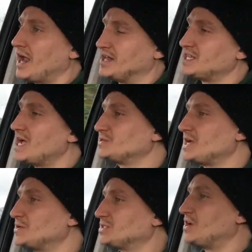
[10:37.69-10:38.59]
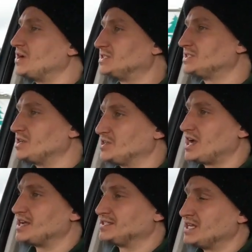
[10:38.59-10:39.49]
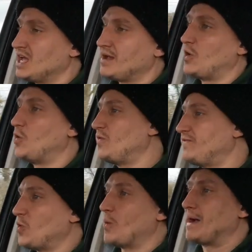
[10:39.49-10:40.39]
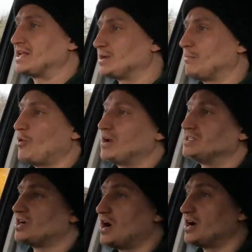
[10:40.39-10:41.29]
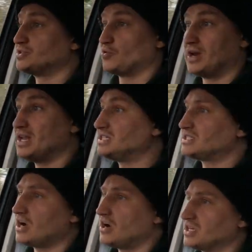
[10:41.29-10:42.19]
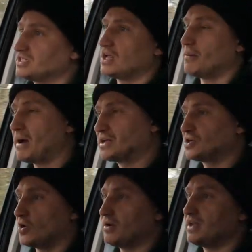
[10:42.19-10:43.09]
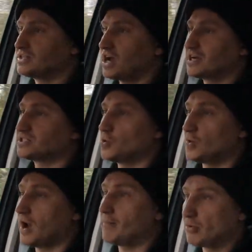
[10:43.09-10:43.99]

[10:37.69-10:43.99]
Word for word: and a telltale sign such as all four matching Pirelli tyres, or at least tyres that are matching on each axle that are